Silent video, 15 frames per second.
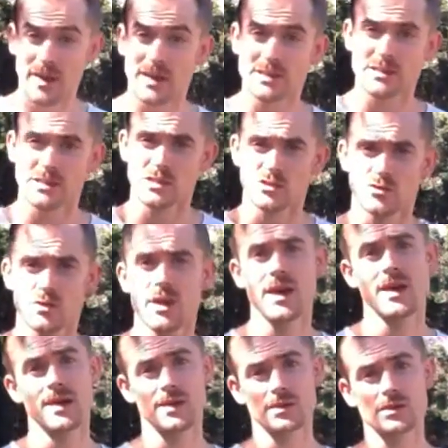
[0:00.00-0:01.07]
flexor
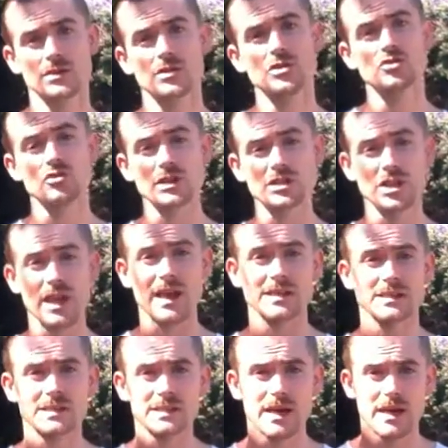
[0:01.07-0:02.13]
stretching
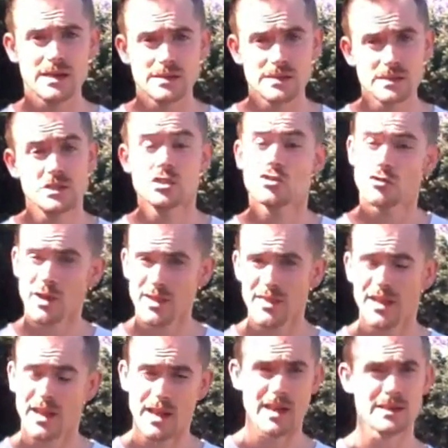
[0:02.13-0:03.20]
exercises and
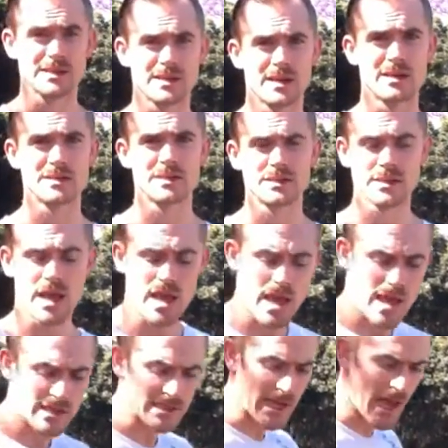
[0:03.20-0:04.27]
strengthening exercises
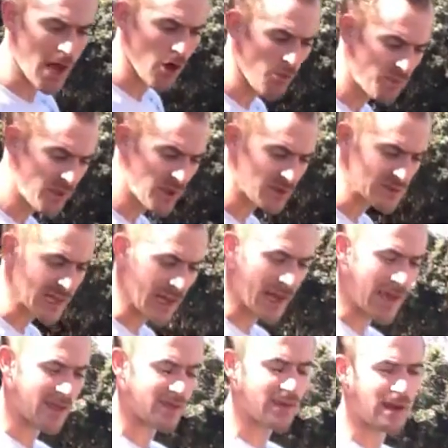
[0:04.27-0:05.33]
to help you to
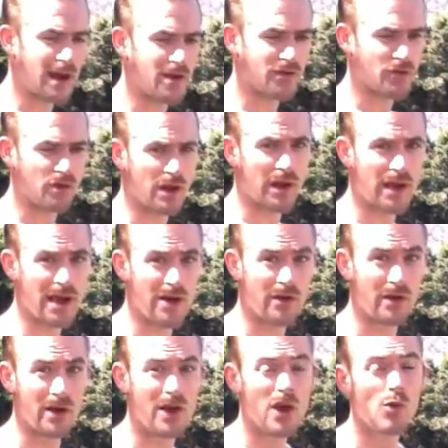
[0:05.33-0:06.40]
lengthen out through that
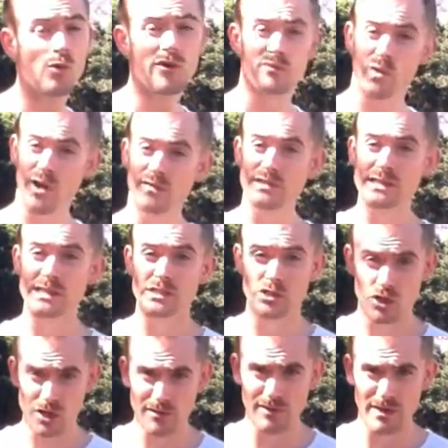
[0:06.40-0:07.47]
area. We've previously
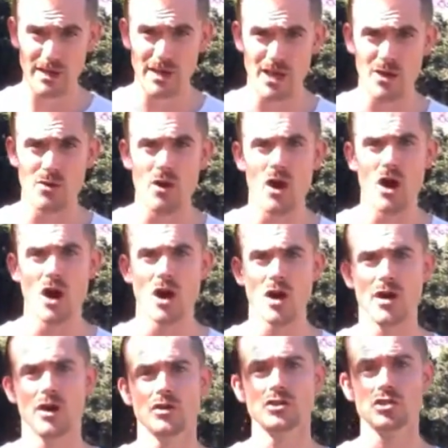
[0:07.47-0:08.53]
done a video
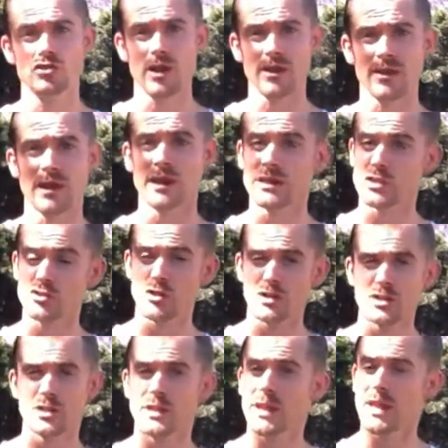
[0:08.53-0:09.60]
on strengthening and
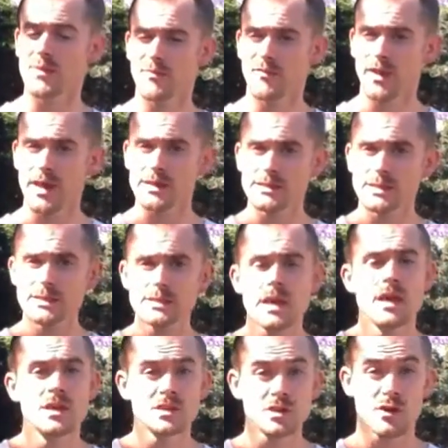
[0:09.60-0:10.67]
stretching the hip flexors,
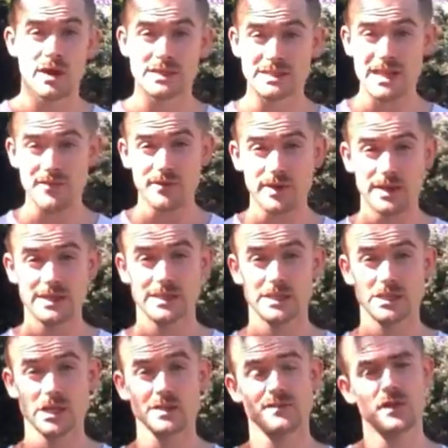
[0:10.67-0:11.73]
so I definitely
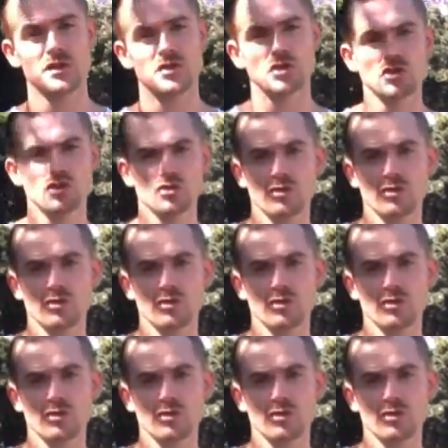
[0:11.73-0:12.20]
suggest for you to